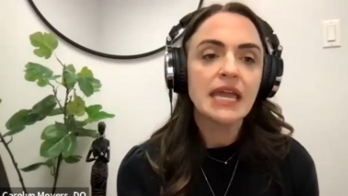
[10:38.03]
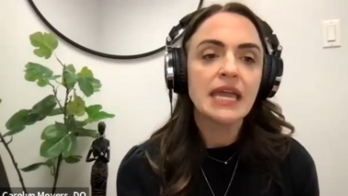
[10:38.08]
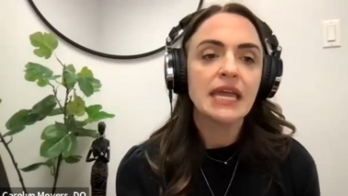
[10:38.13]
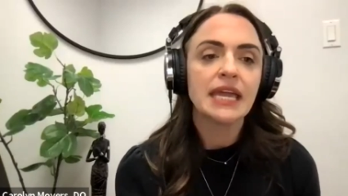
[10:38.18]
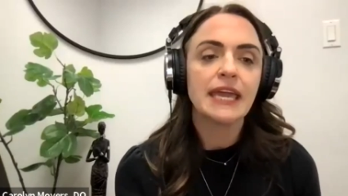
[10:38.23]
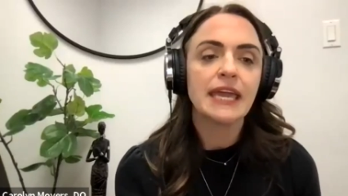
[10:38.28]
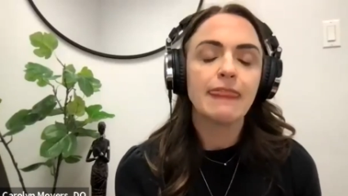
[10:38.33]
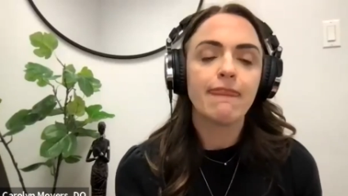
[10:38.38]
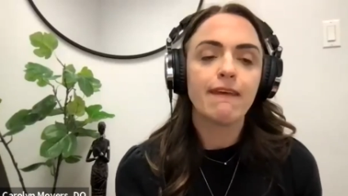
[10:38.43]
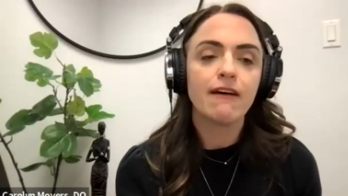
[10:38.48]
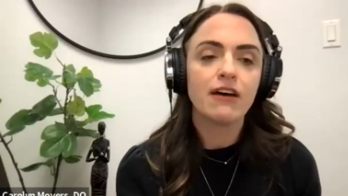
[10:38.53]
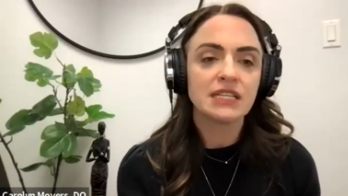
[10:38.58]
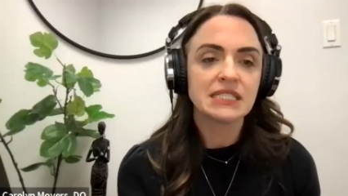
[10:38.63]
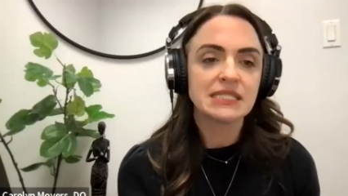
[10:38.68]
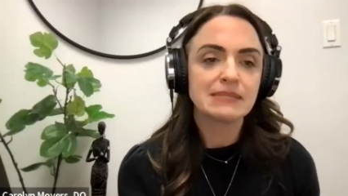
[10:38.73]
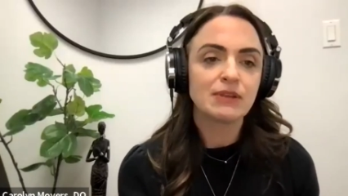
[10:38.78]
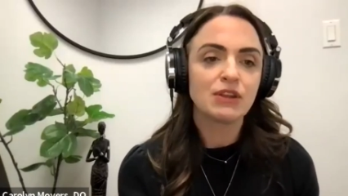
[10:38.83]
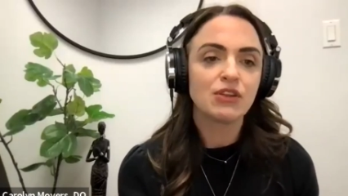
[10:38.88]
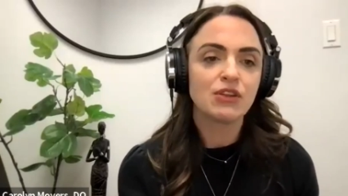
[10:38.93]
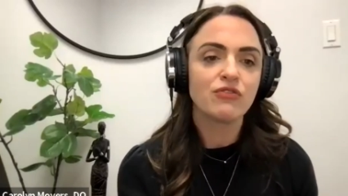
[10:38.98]
in the
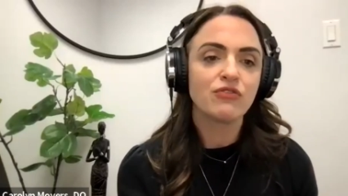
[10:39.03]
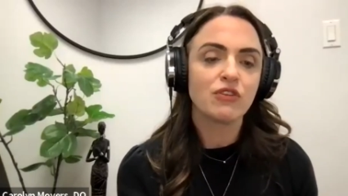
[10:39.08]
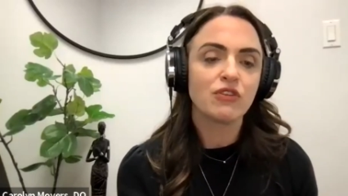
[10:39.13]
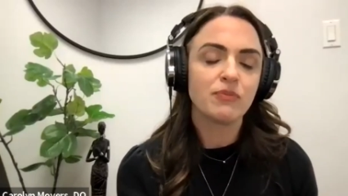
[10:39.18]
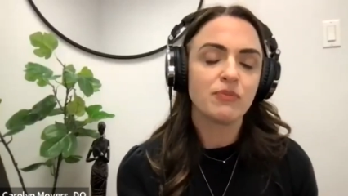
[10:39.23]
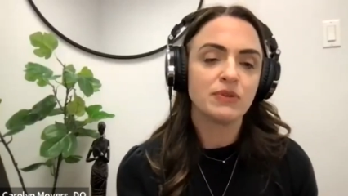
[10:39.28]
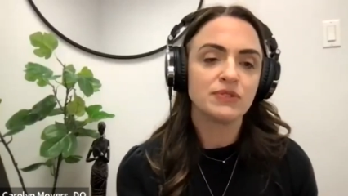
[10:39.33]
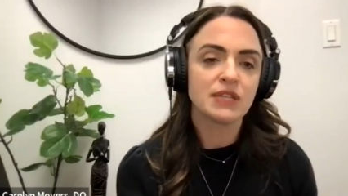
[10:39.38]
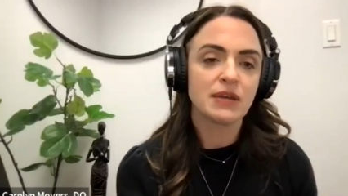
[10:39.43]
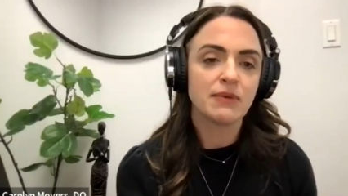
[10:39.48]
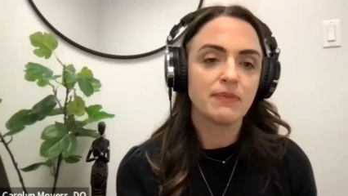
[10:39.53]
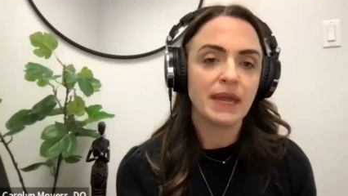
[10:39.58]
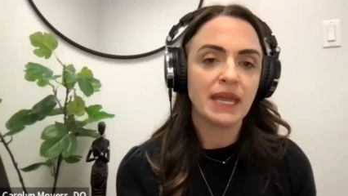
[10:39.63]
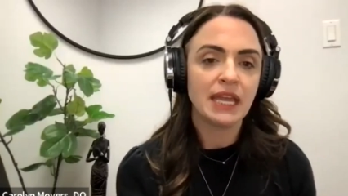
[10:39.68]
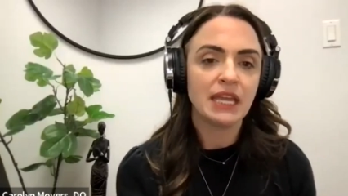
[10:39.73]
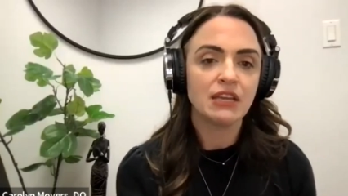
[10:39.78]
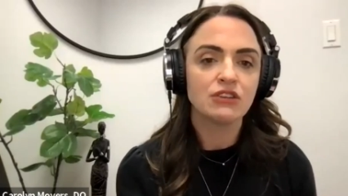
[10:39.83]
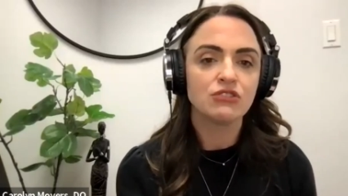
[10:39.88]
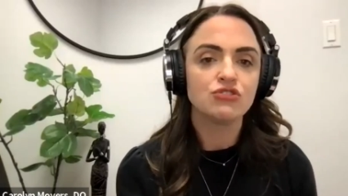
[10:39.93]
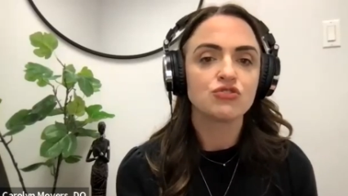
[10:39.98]
hospital for post-op
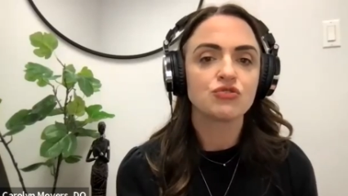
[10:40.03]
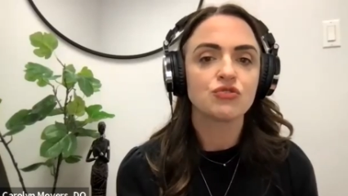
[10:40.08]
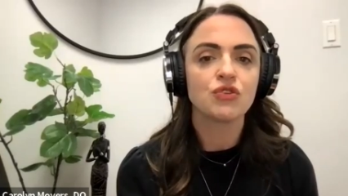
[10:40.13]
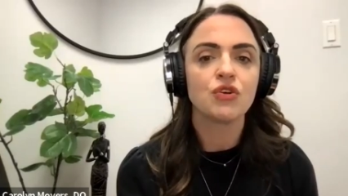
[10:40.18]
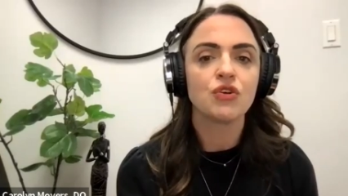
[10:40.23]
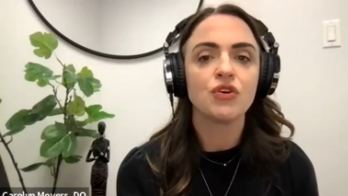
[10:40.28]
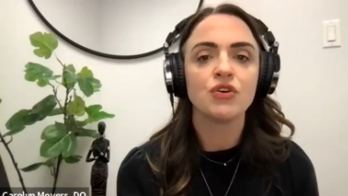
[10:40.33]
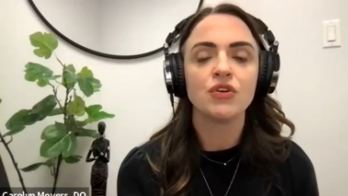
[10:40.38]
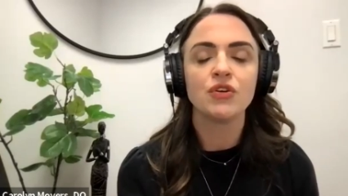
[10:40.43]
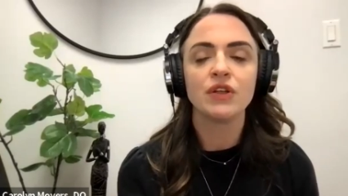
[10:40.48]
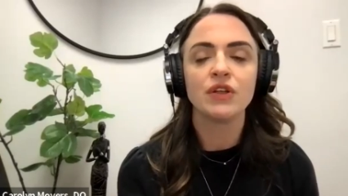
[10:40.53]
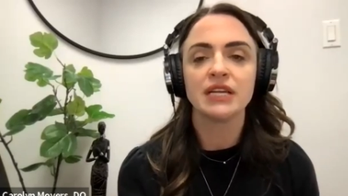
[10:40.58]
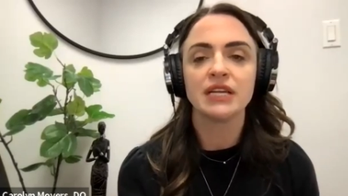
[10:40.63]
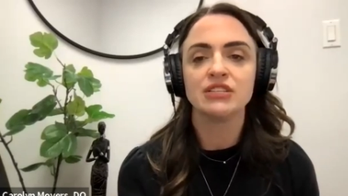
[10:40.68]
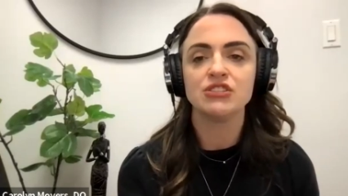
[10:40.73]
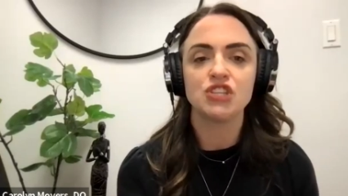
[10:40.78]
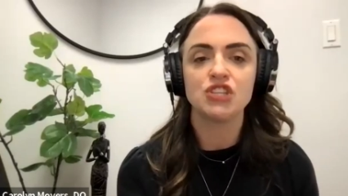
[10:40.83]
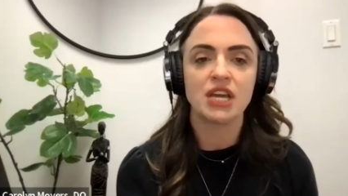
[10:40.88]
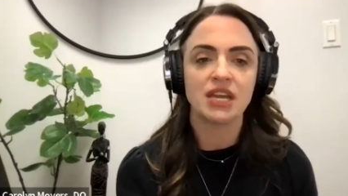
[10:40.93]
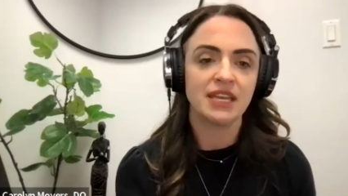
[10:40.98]
pain control
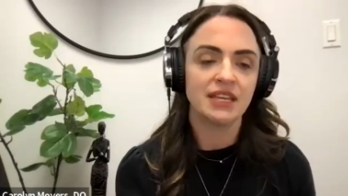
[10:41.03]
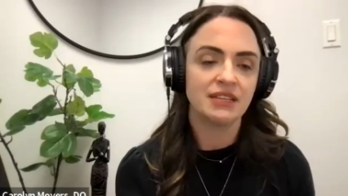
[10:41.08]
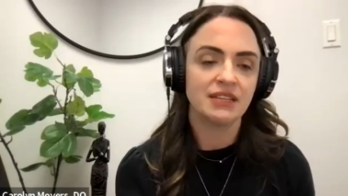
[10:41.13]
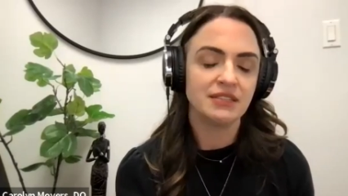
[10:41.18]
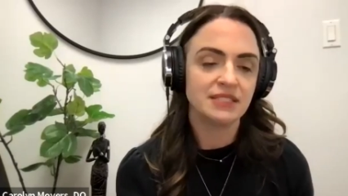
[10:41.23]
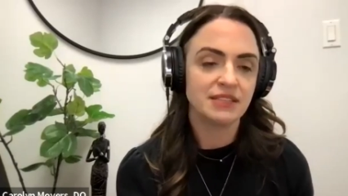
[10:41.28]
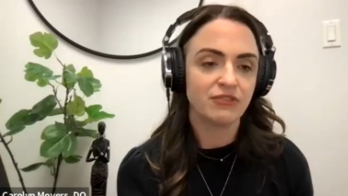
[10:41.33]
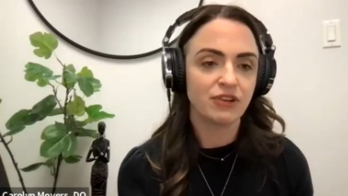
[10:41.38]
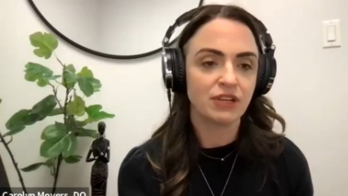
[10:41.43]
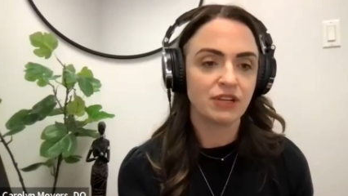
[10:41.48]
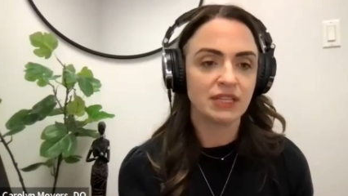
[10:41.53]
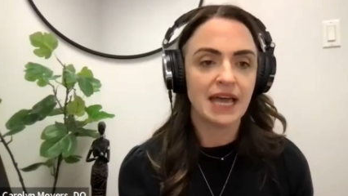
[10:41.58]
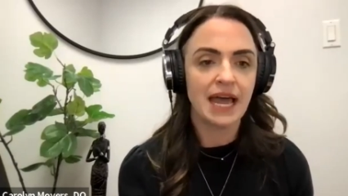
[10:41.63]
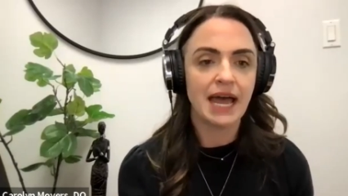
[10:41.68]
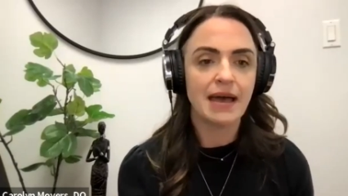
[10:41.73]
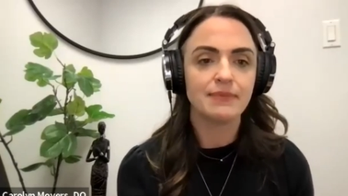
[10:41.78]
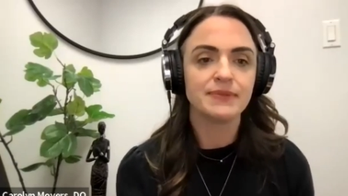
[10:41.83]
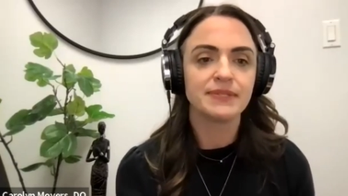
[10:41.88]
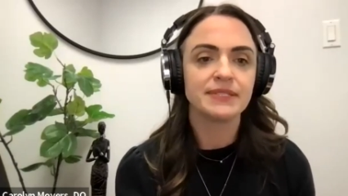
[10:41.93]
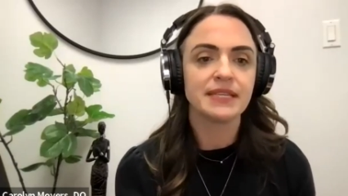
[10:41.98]
and checking different
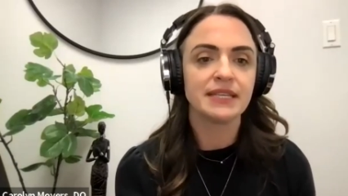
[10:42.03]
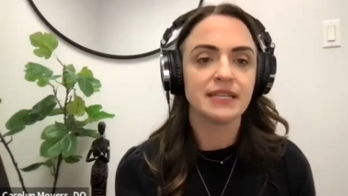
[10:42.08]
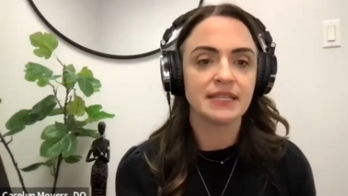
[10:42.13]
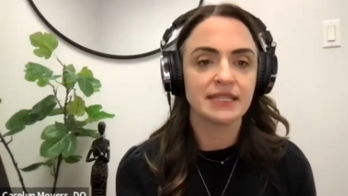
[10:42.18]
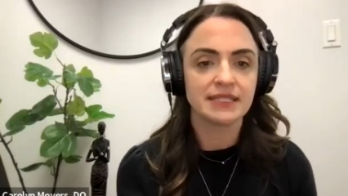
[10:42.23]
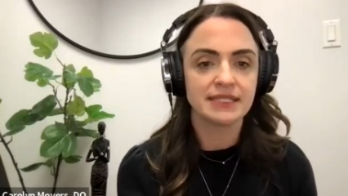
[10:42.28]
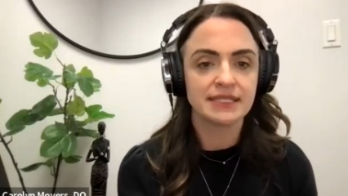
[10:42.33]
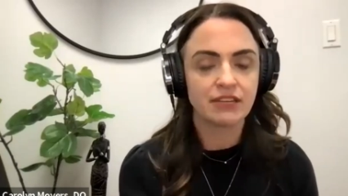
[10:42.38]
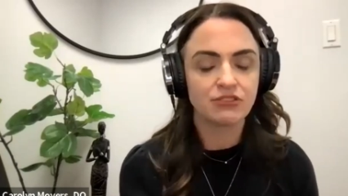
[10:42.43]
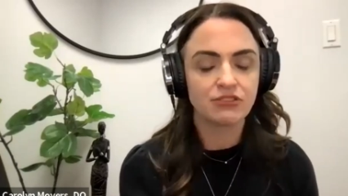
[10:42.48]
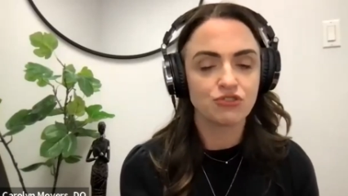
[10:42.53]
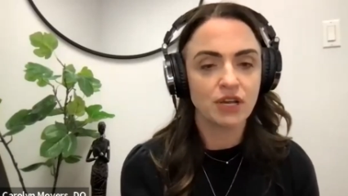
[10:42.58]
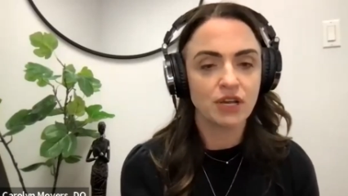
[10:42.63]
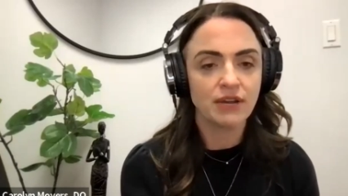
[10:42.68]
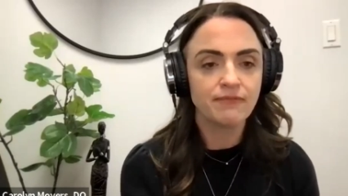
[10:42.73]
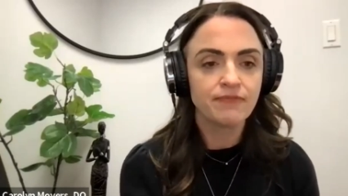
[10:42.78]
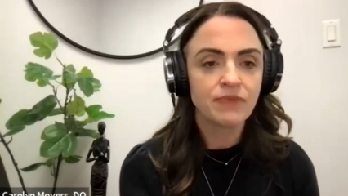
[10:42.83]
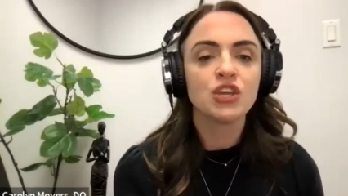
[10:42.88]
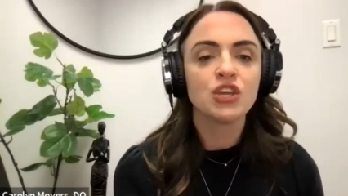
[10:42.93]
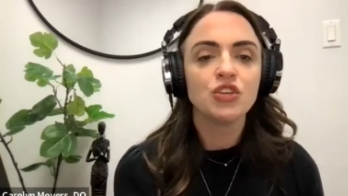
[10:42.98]
labs and et cetera.